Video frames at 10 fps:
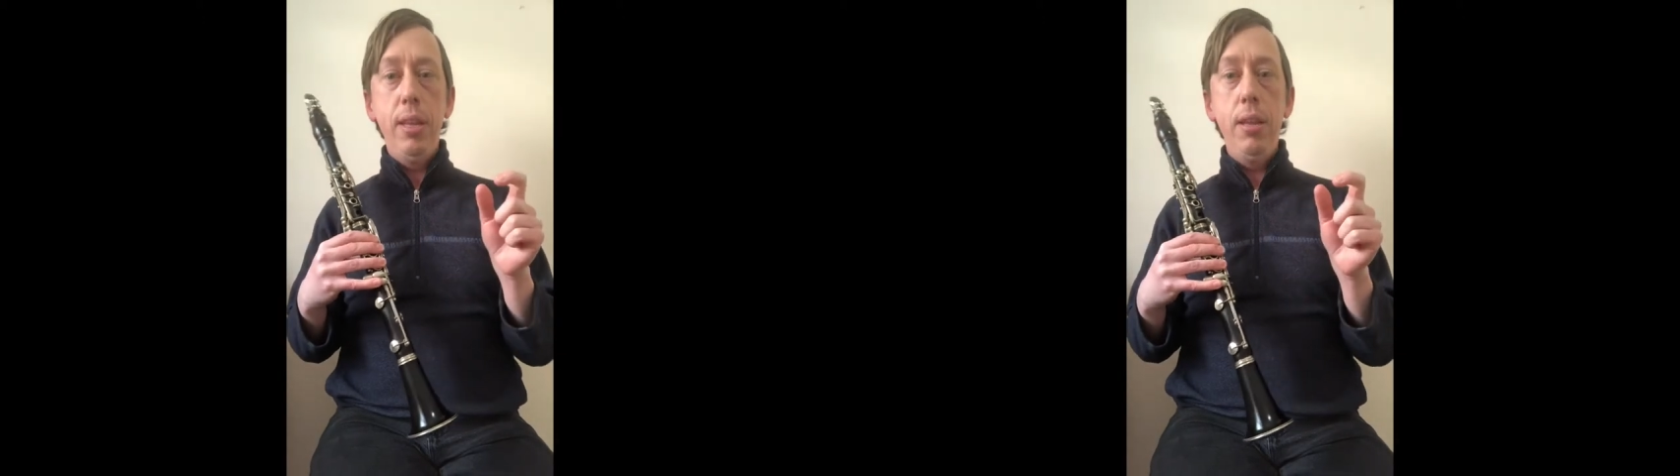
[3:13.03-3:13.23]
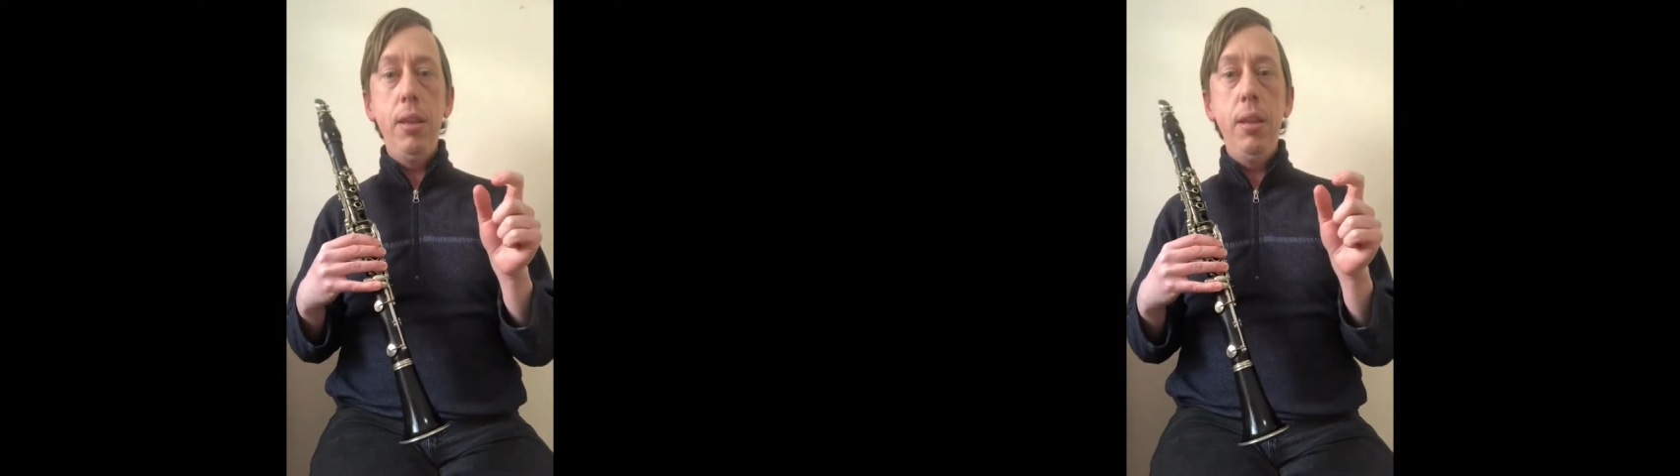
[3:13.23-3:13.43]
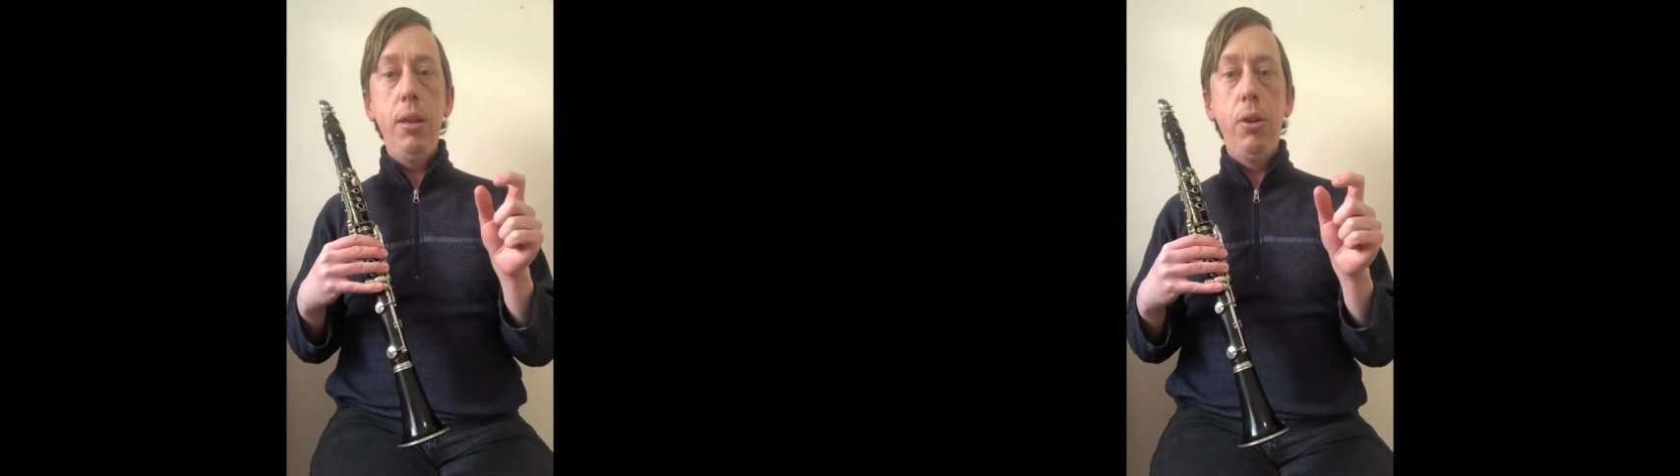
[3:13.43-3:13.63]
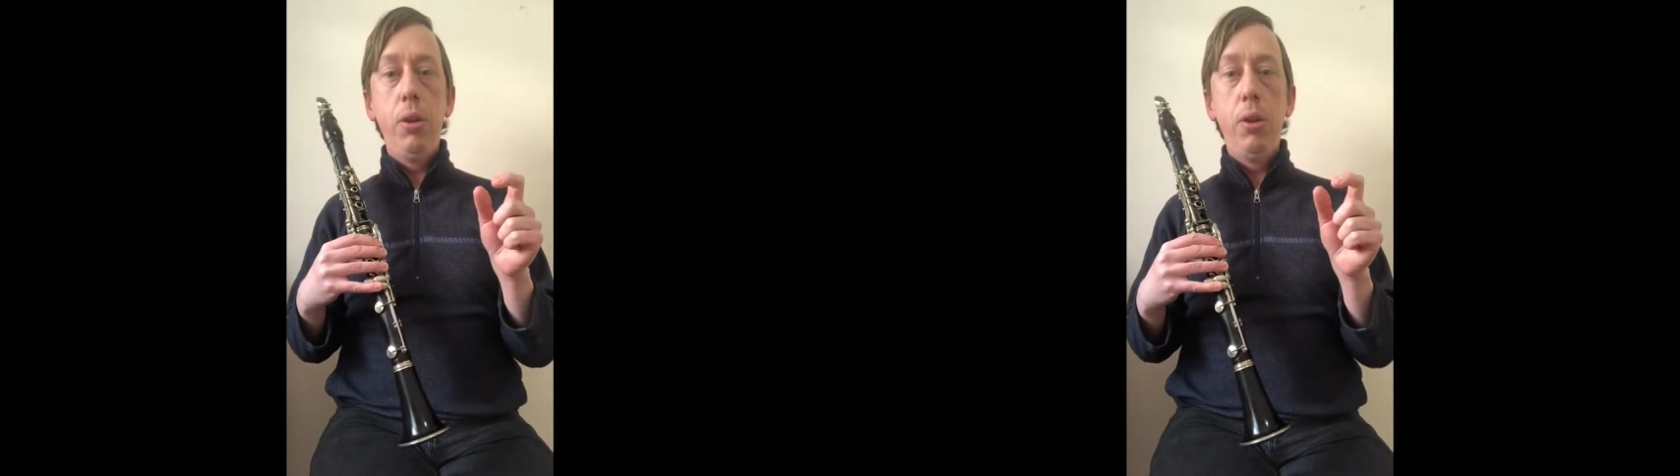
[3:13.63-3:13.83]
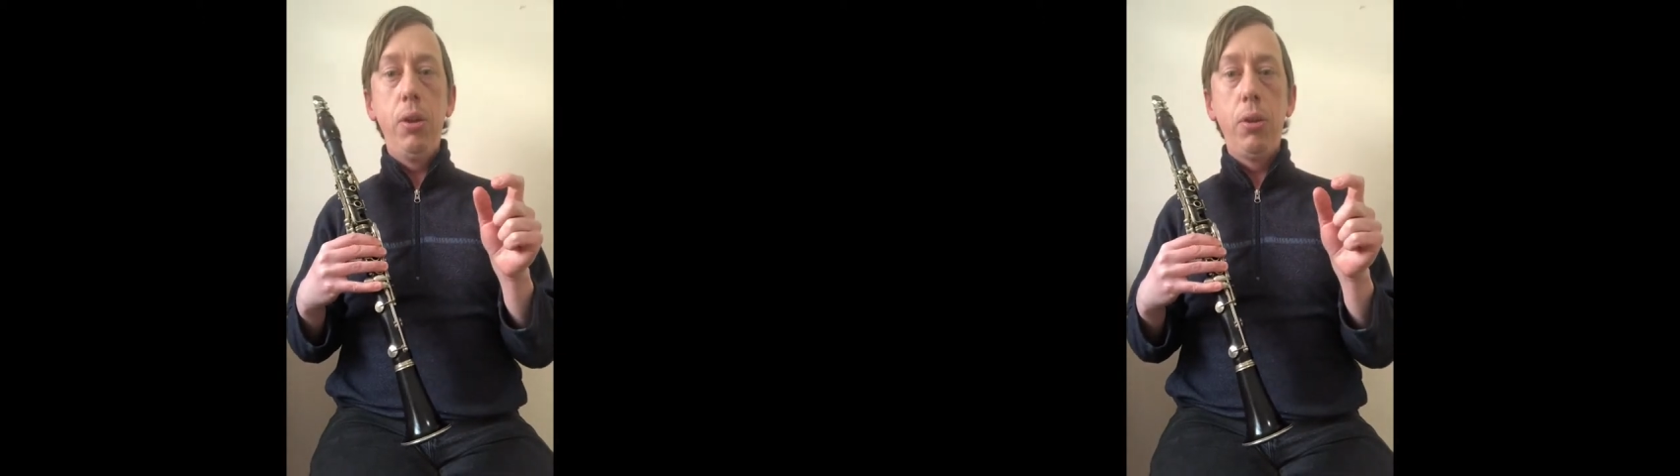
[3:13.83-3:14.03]

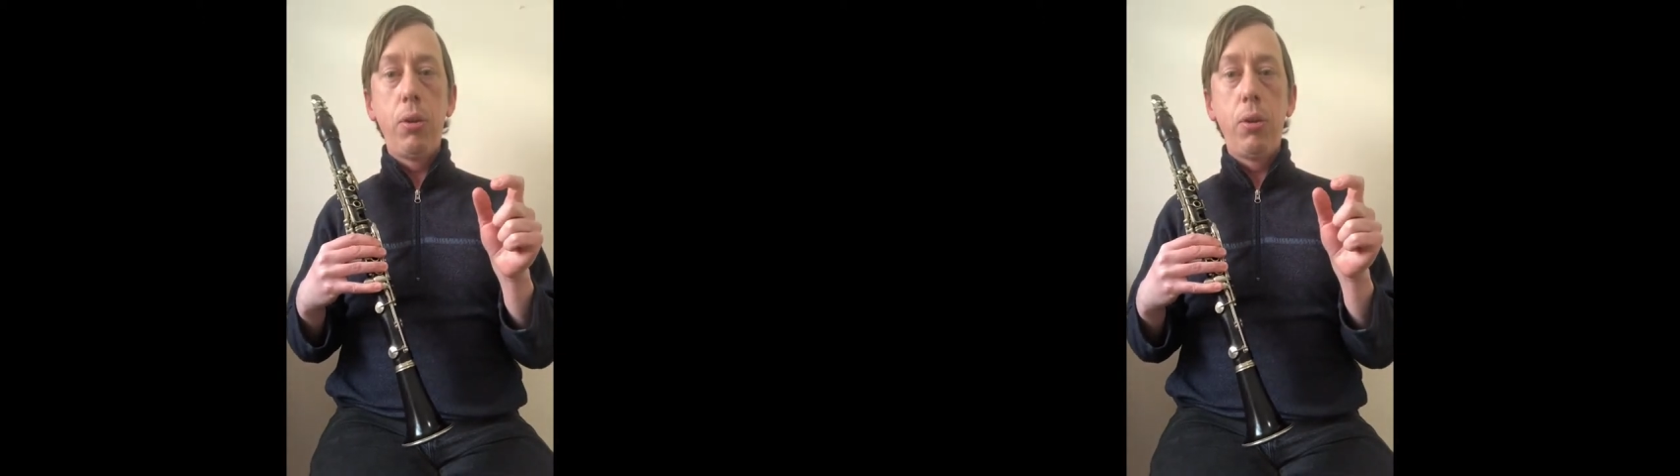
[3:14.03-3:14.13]
Ear,